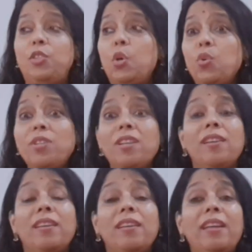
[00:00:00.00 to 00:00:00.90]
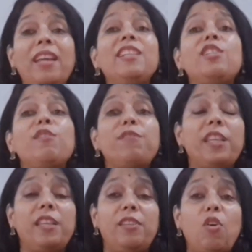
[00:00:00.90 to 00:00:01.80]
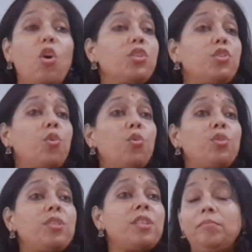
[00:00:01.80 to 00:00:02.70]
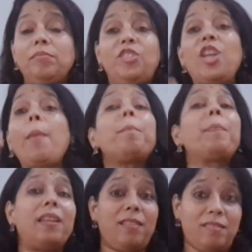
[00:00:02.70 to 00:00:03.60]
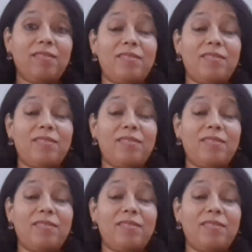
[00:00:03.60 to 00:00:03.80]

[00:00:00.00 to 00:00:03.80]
don't intervene or don't jump in.